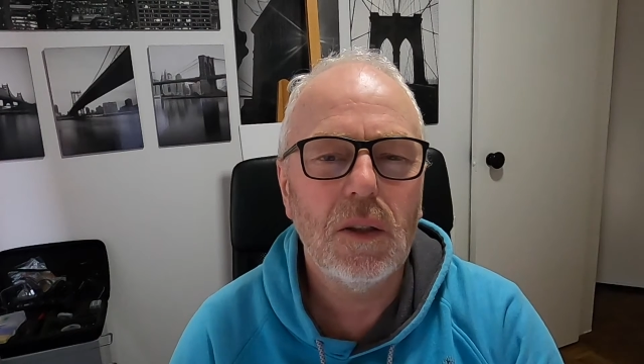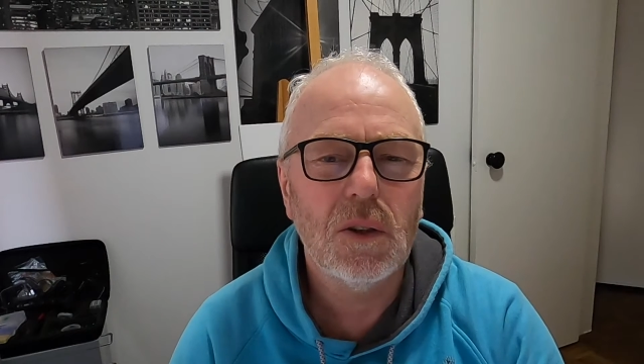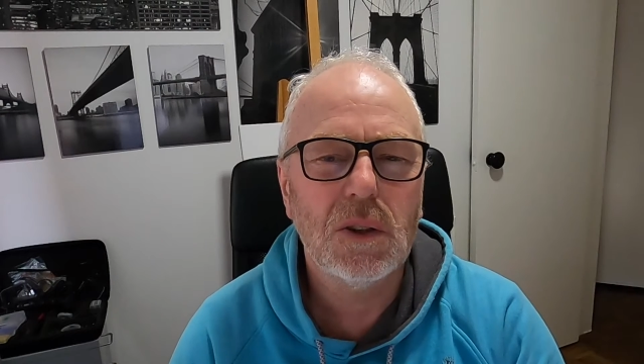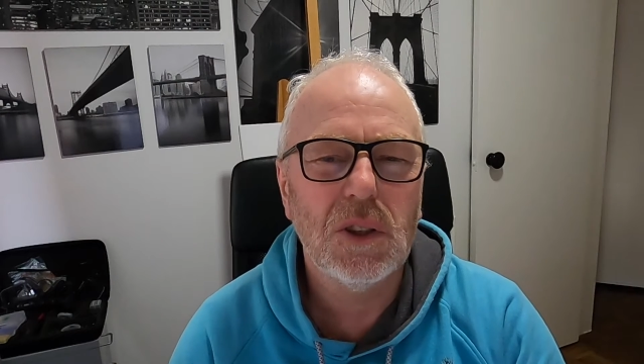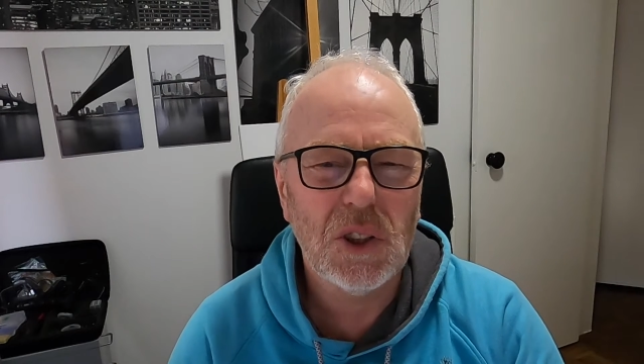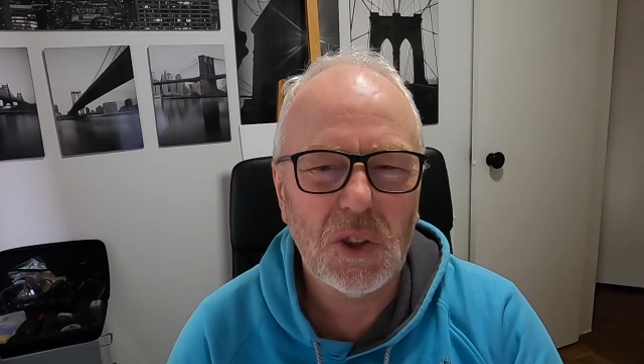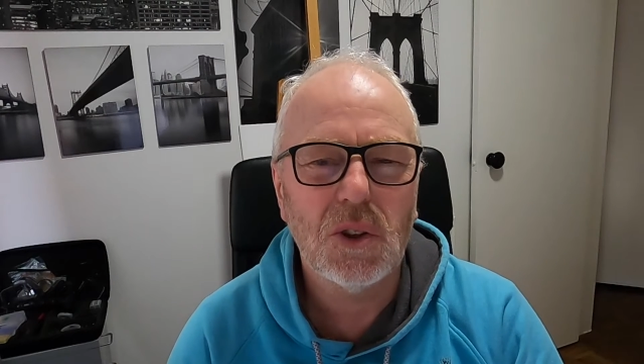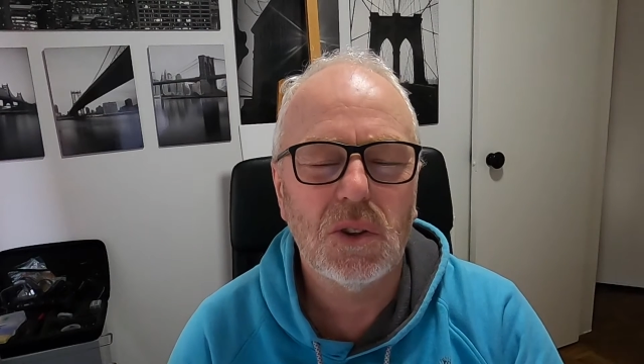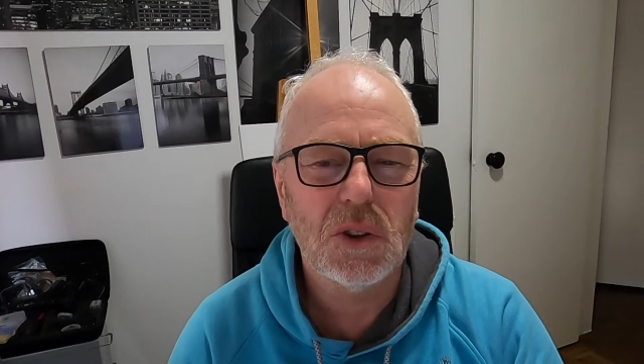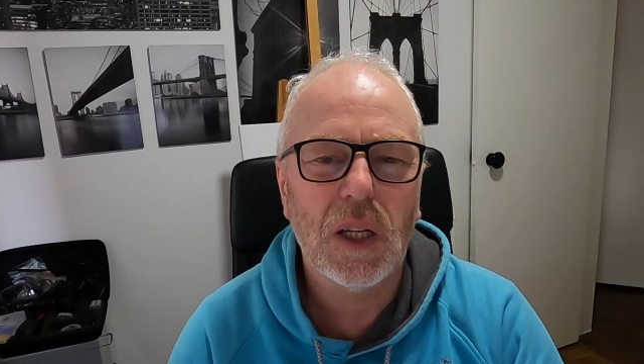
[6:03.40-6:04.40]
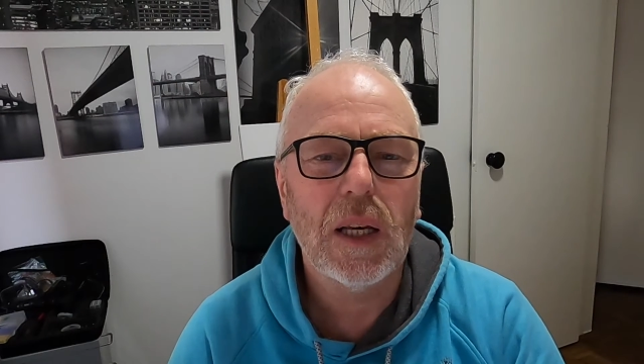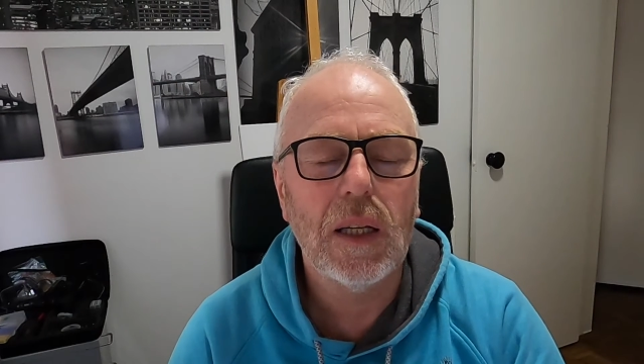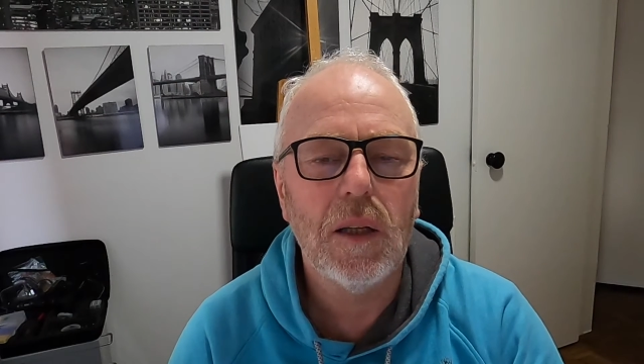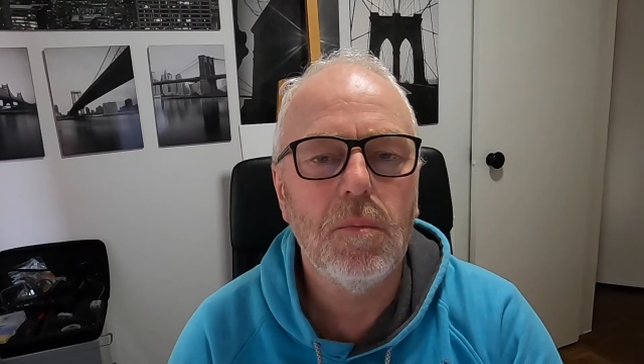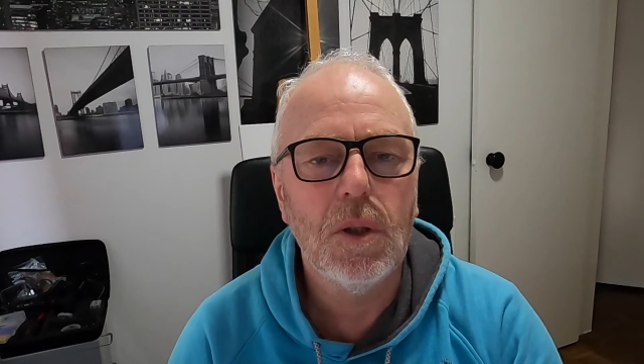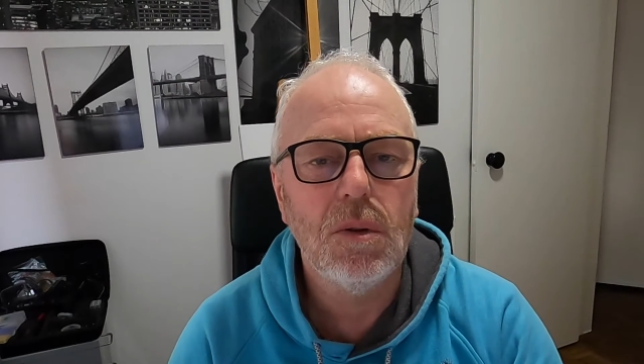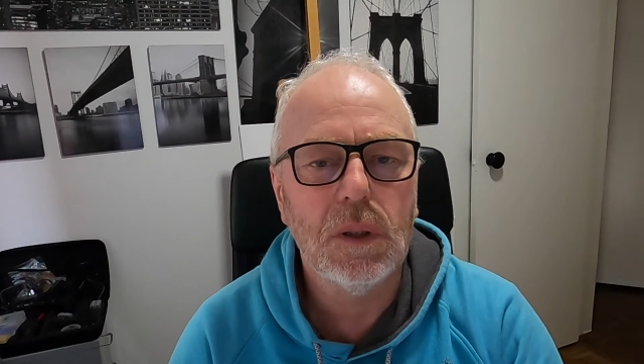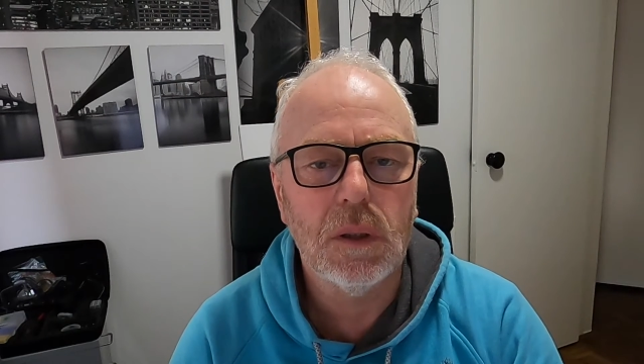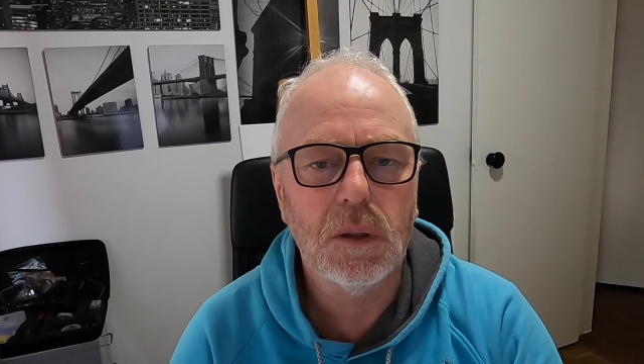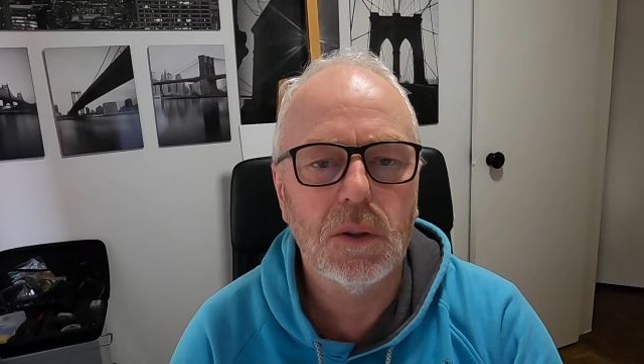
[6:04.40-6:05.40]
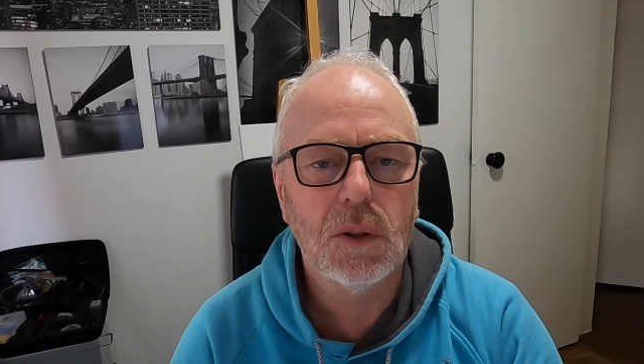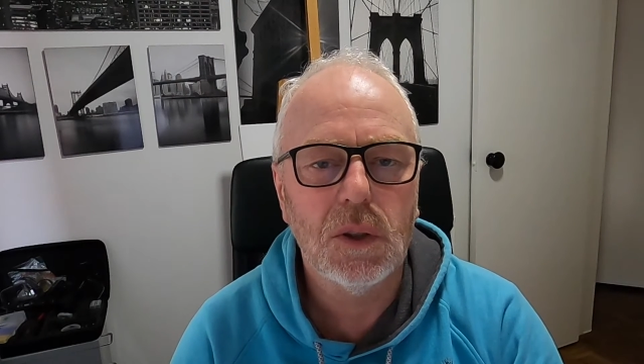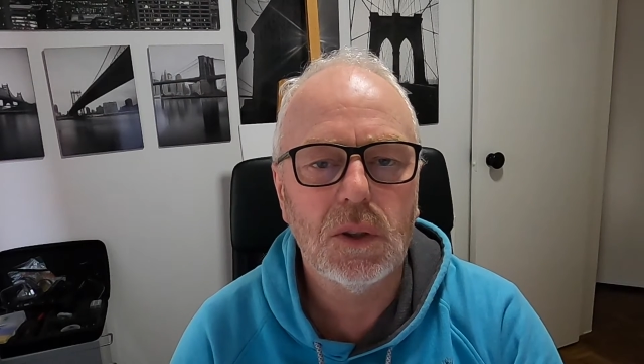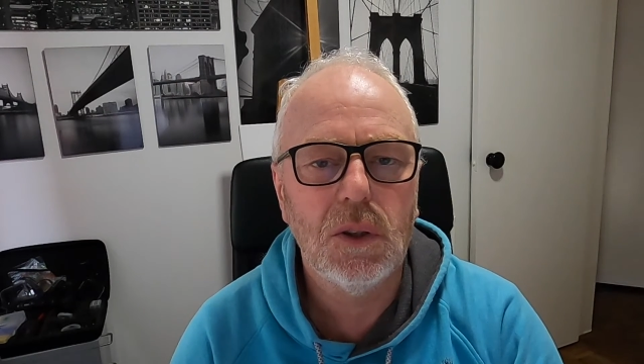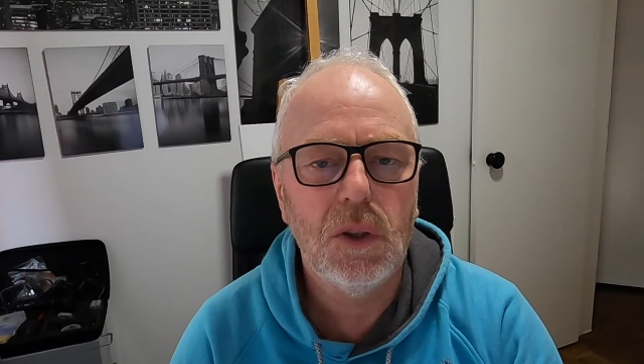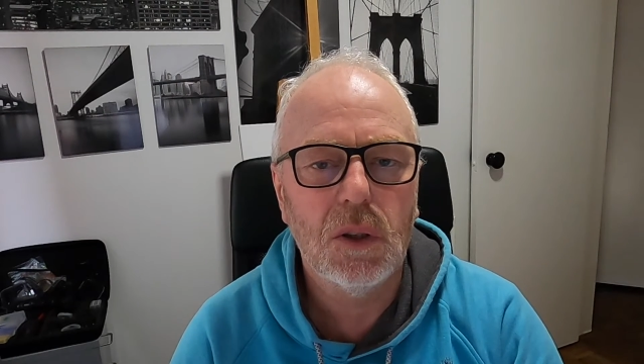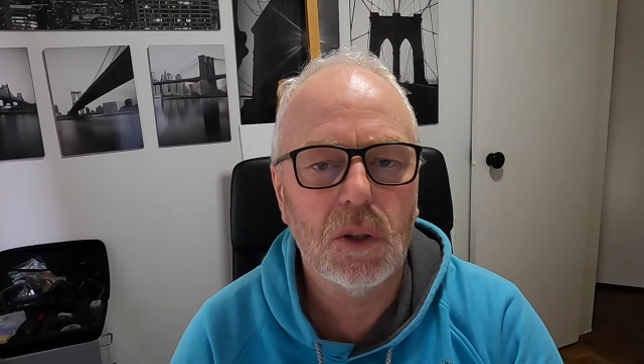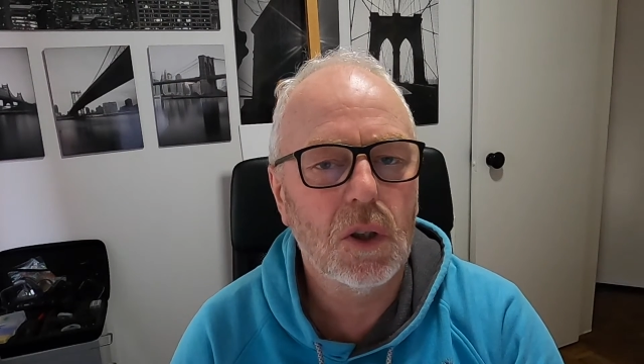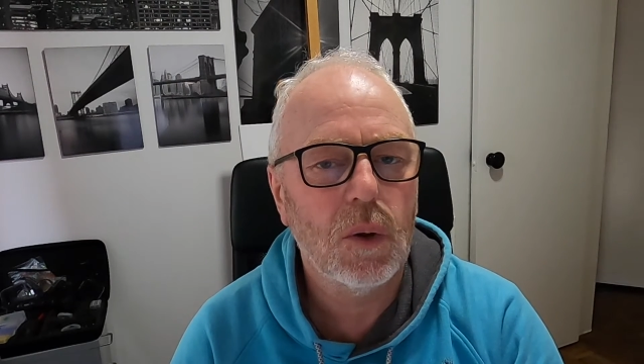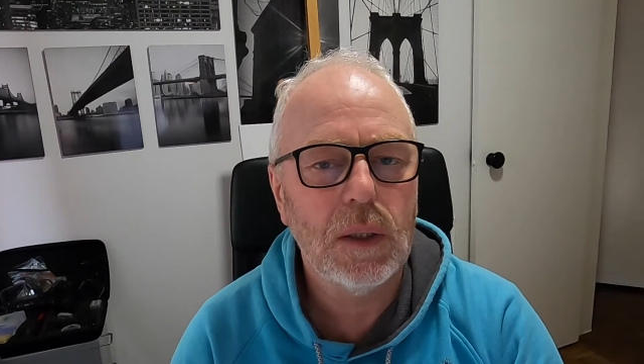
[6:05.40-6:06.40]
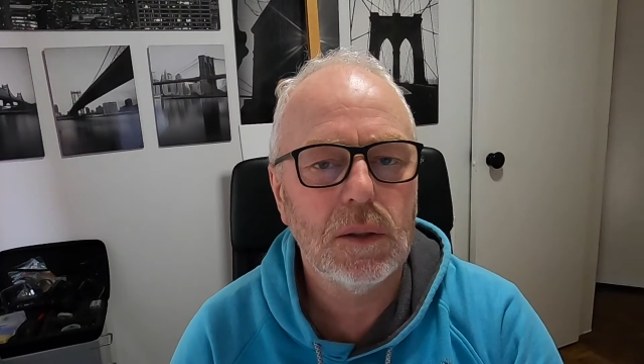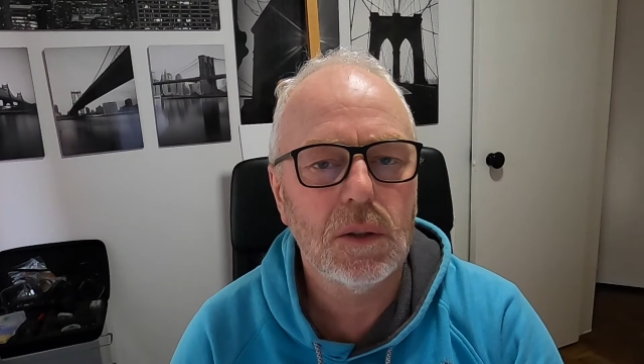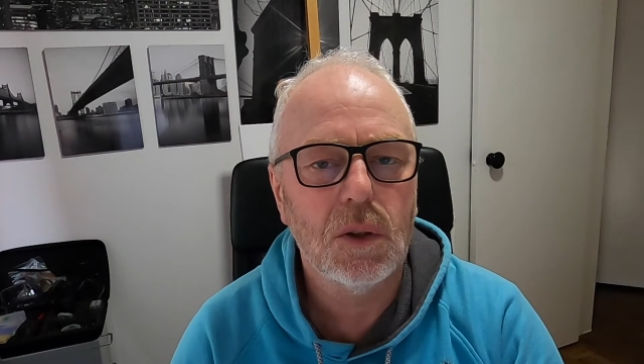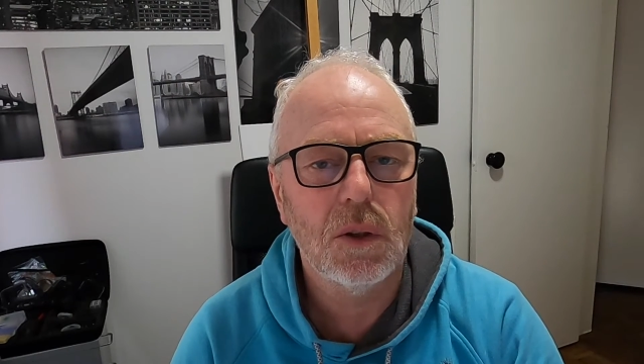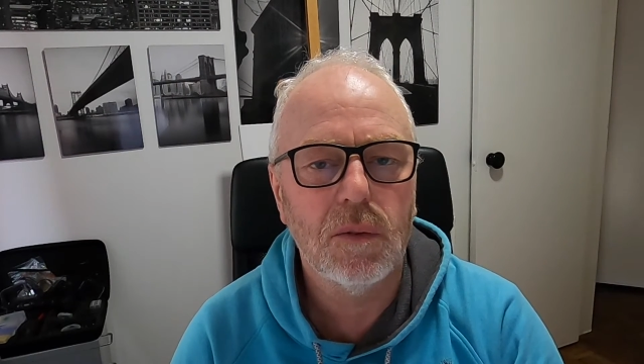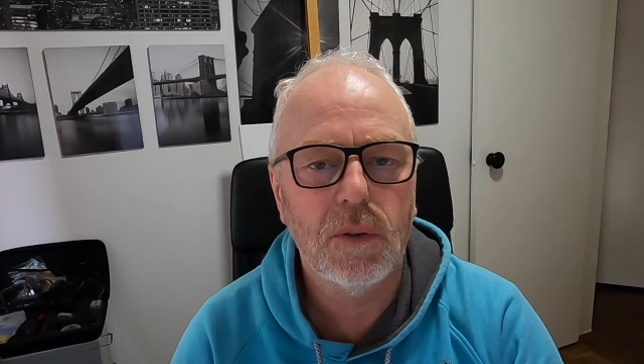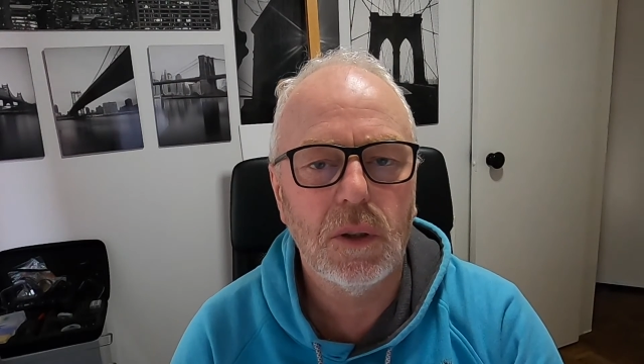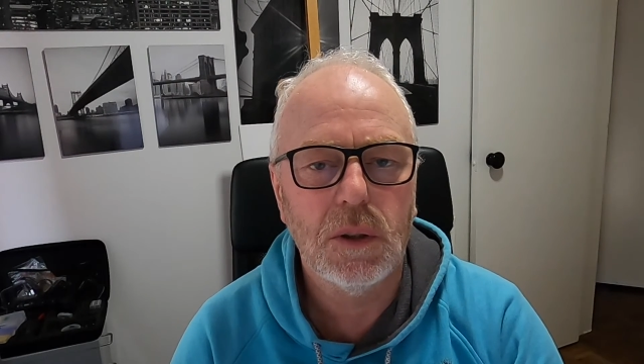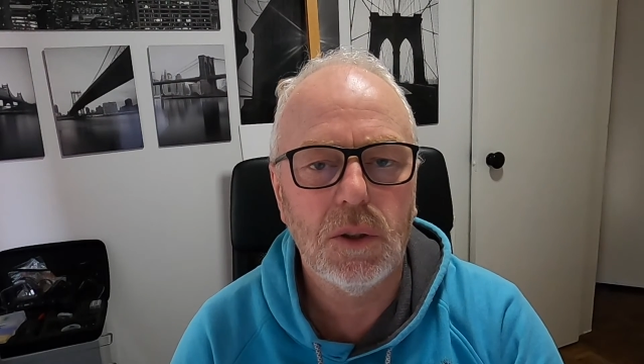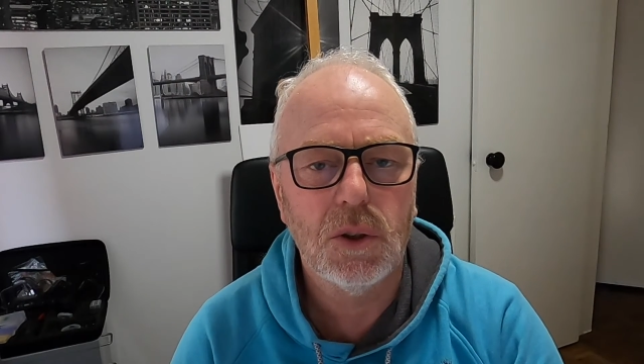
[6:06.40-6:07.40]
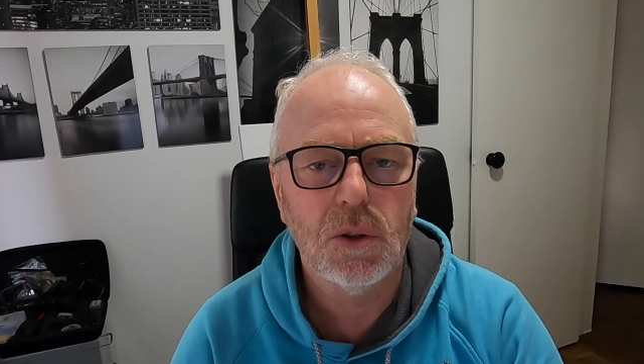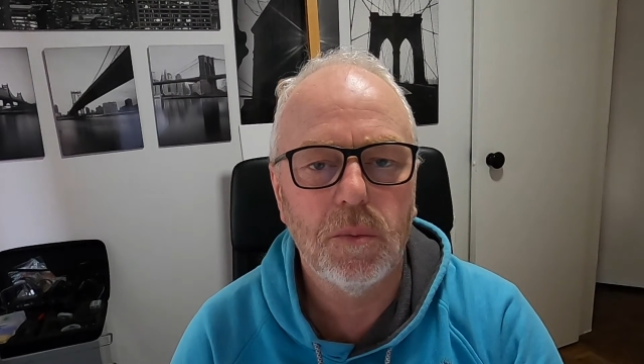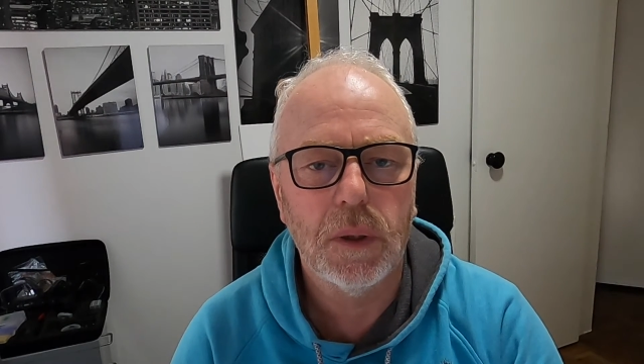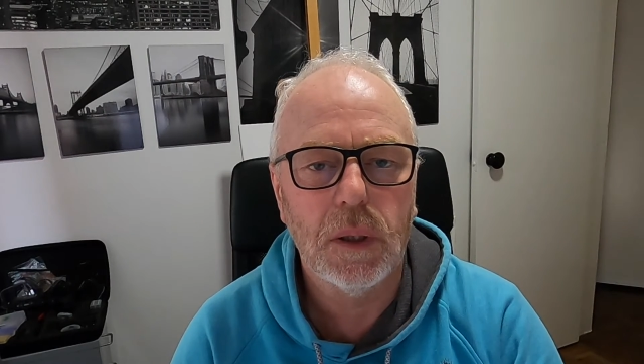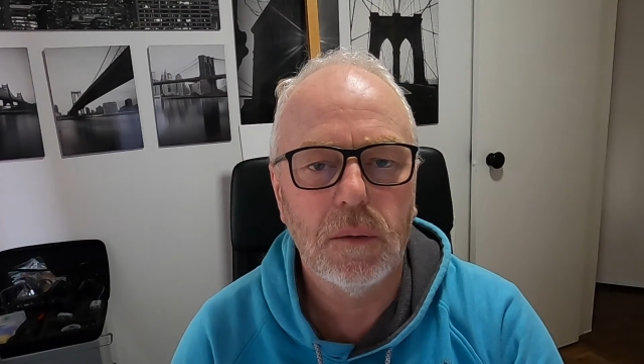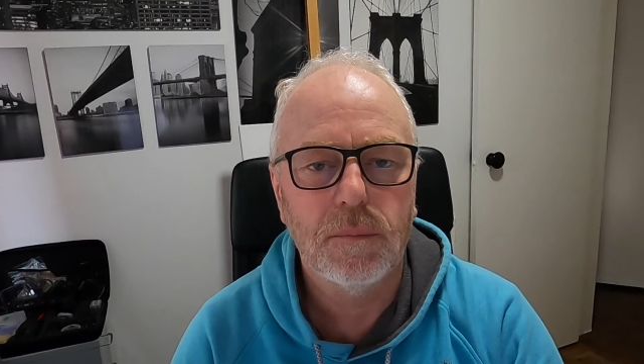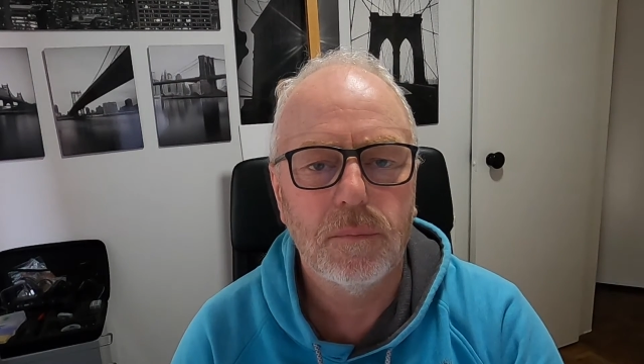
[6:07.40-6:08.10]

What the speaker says: looks just slightly muted, as though it's not quite as colourful as it should be.